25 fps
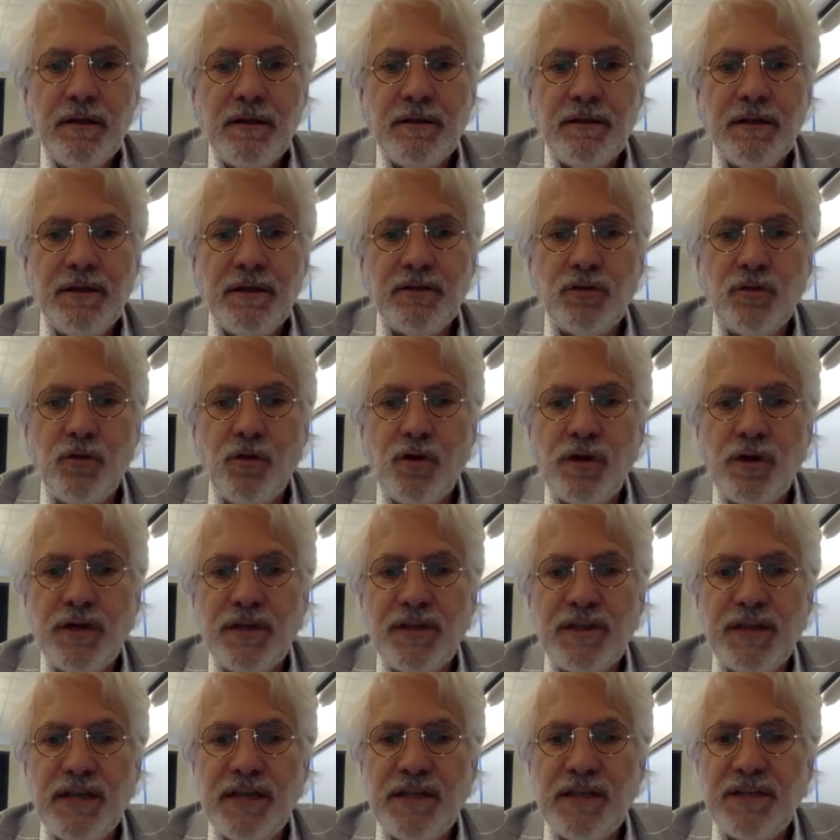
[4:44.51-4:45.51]
This
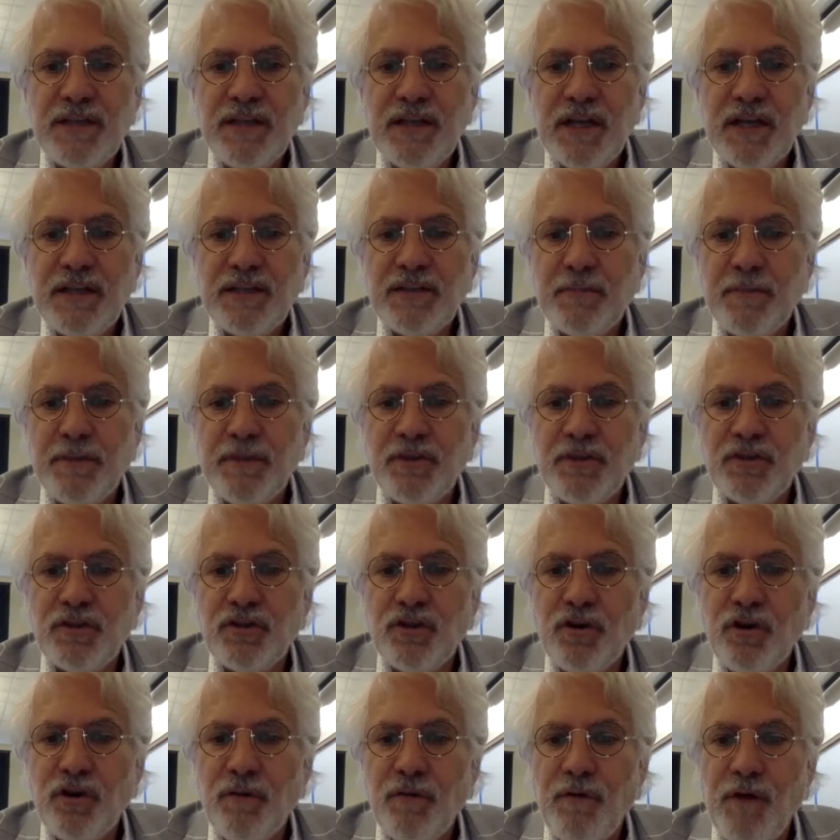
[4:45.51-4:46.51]
organization has been
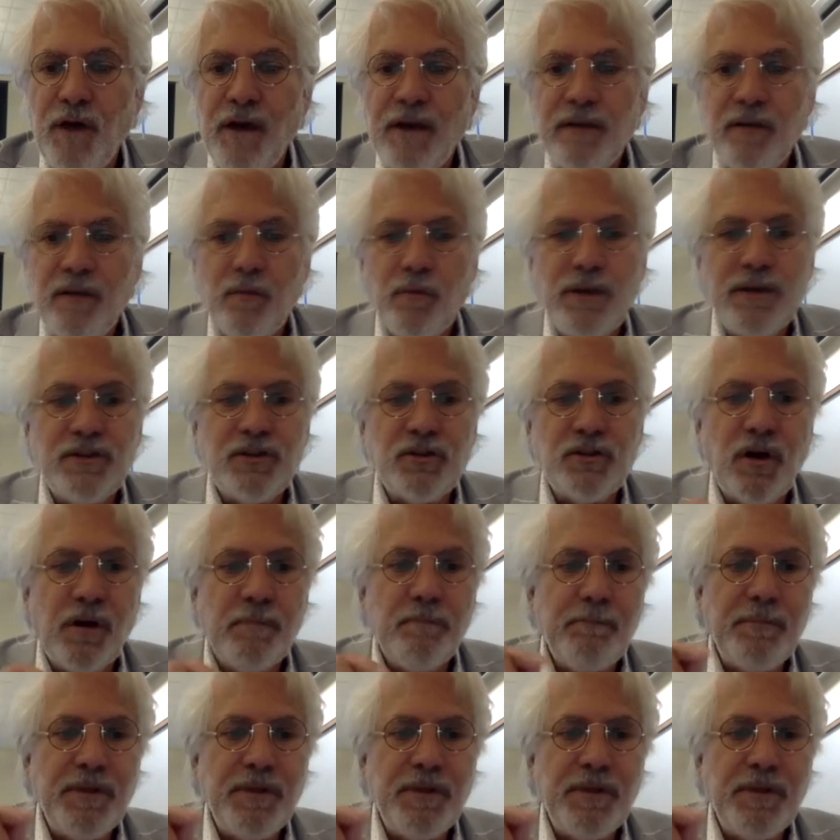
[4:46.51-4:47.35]
certifying the restaurant